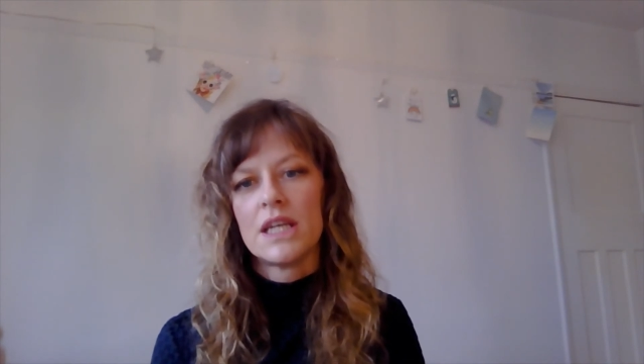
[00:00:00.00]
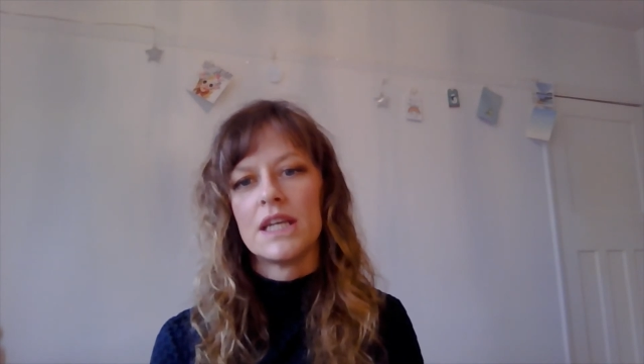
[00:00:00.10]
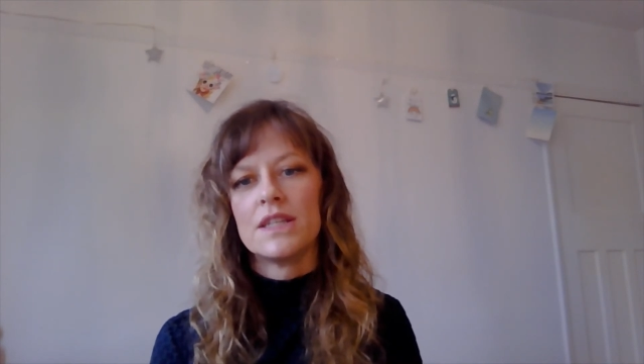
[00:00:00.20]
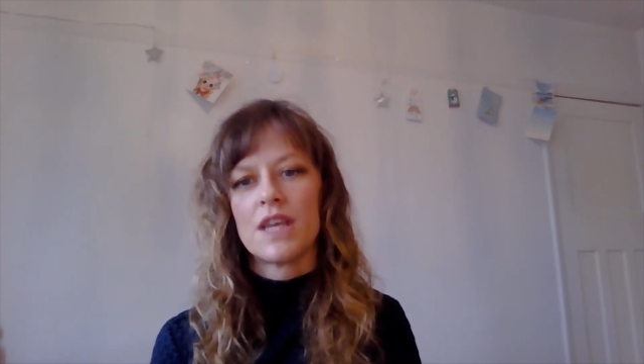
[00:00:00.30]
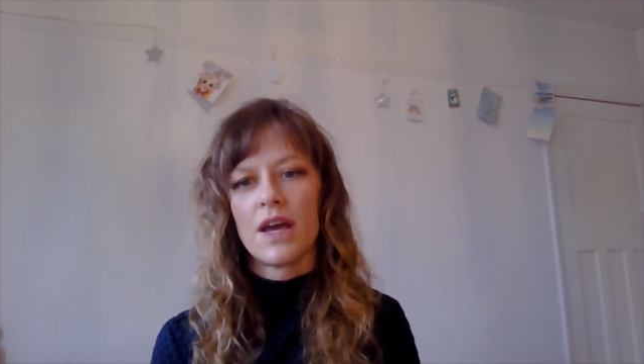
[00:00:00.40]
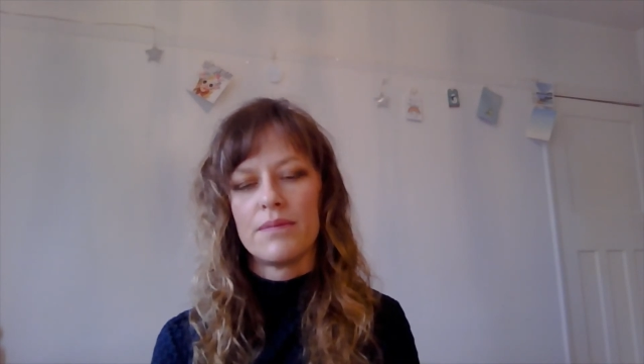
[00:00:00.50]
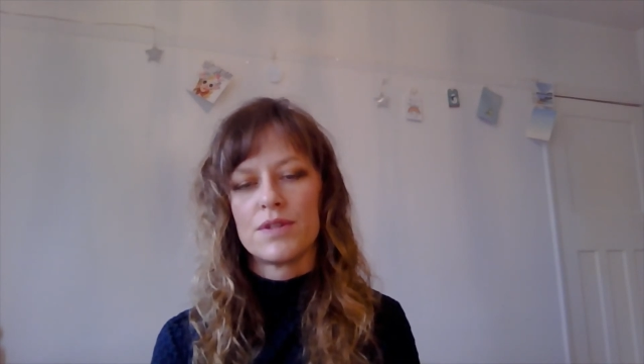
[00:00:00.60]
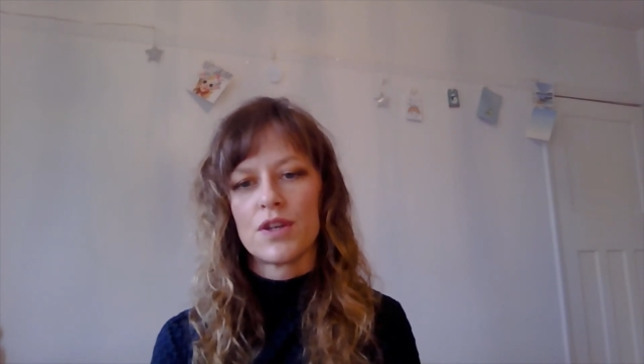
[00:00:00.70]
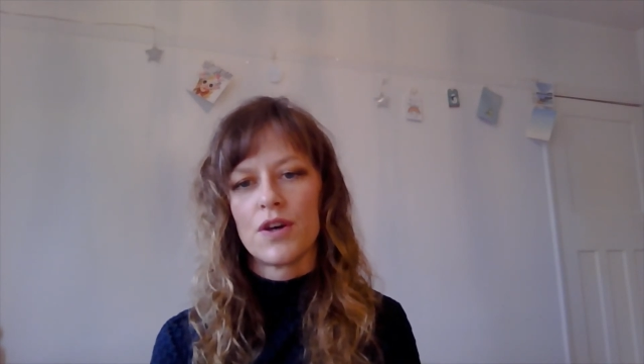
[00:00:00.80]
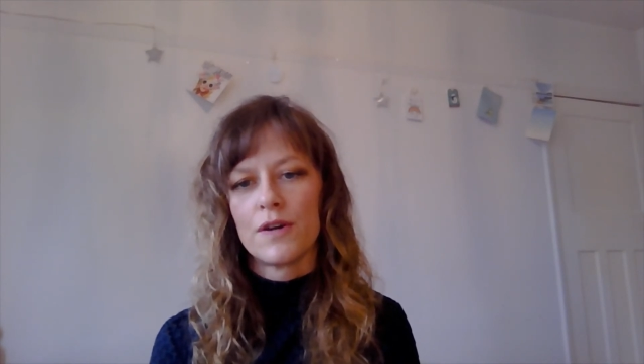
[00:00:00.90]
in
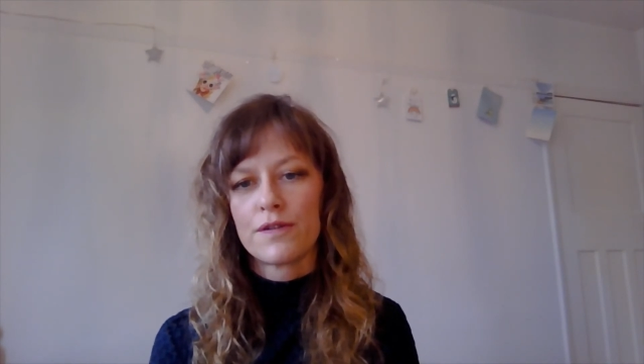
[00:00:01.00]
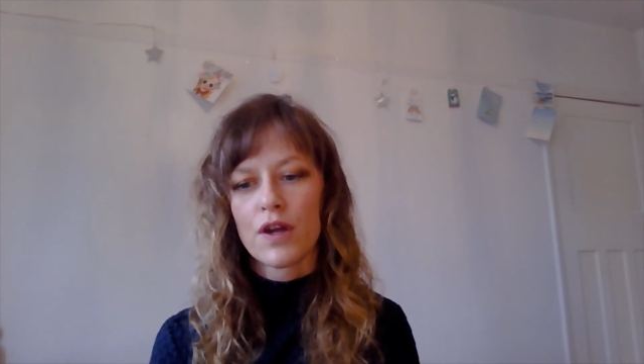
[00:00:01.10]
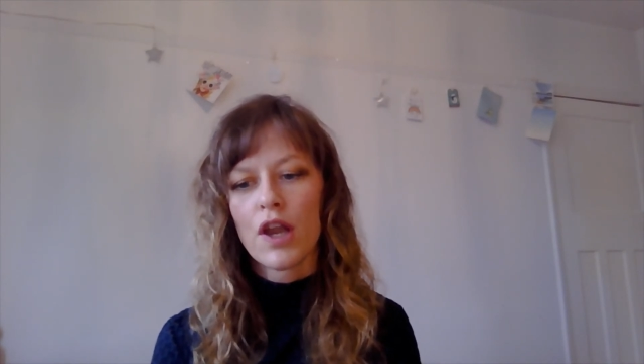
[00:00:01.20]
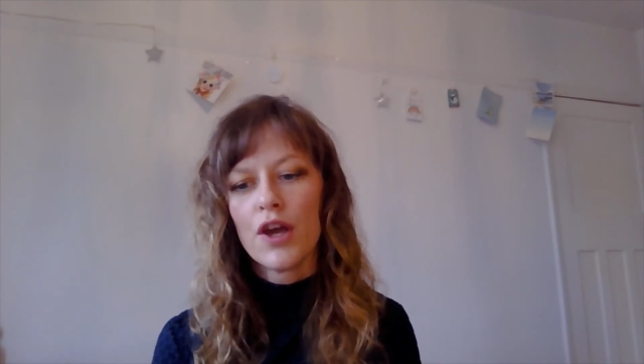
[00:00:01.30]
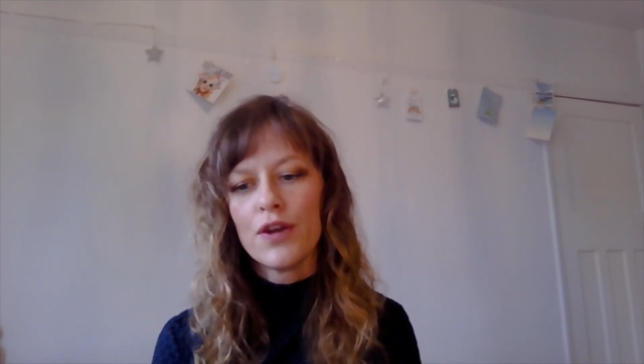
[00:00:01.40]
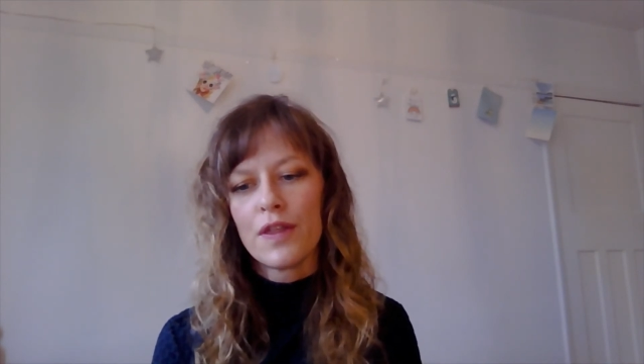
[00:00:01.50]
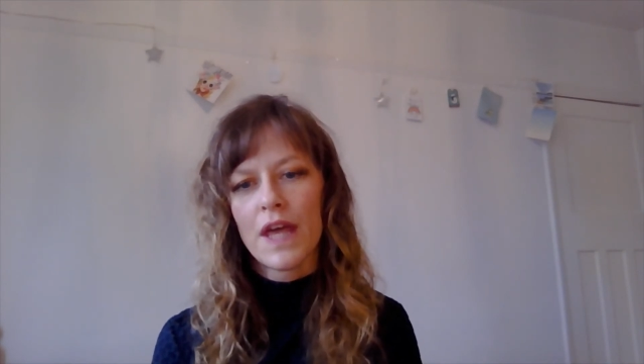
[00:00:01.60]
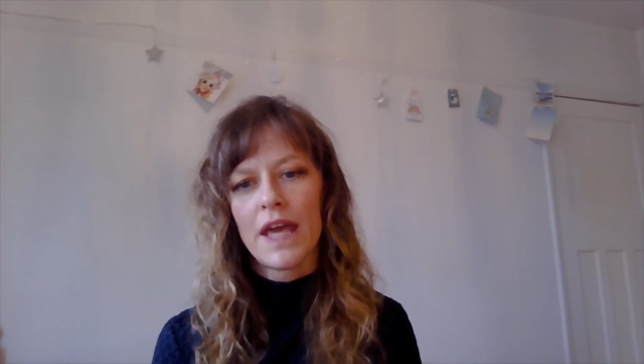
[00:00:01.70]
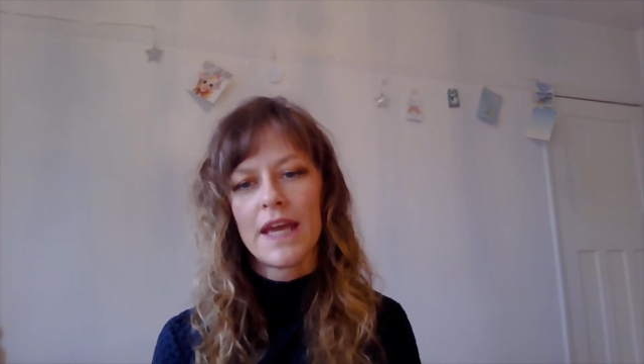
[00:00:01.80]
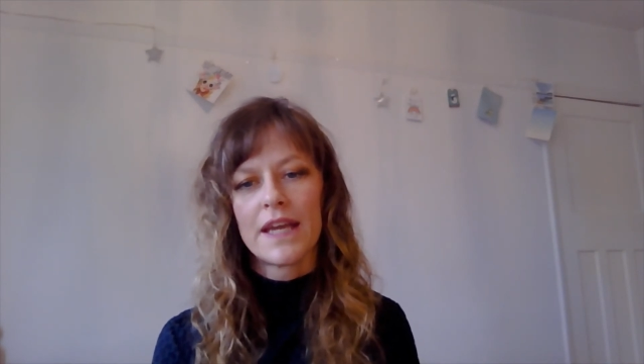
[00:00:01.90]
terms of
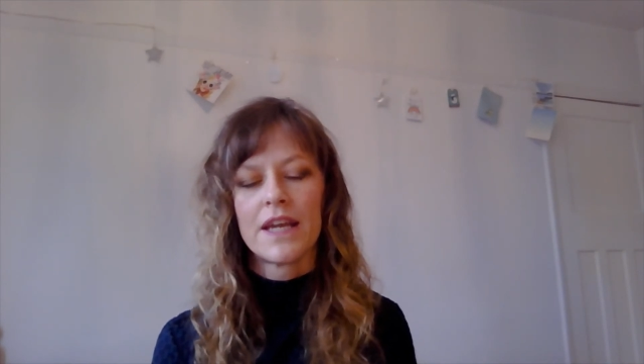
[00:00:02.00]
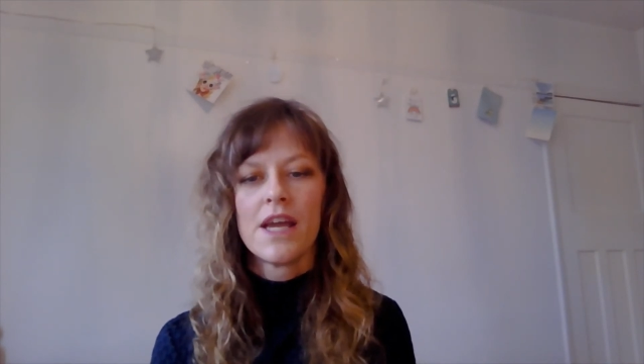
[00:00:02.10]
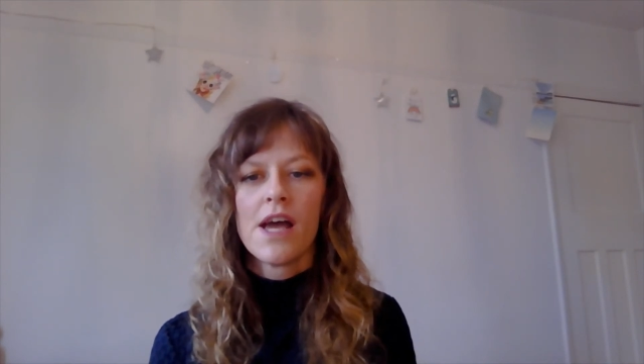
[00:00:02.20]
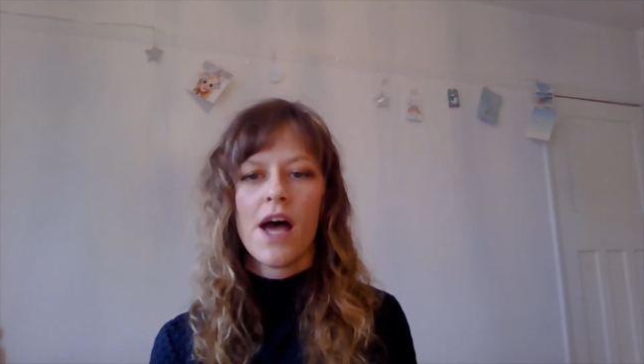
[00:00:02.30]
clothing,